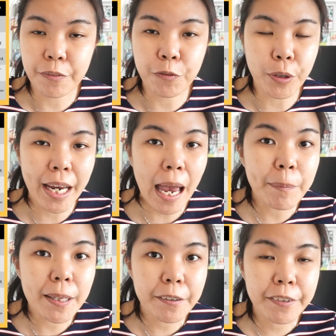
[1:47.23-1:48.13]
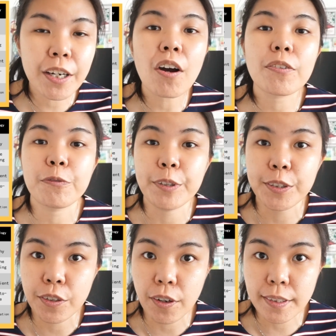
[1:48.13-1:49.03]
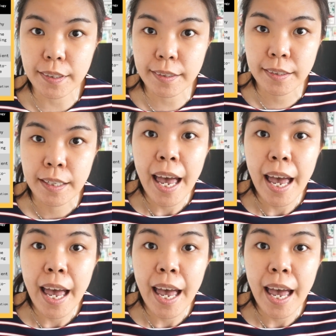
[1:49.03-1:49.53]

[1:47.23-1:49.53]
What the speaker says: the vocabulary called resources.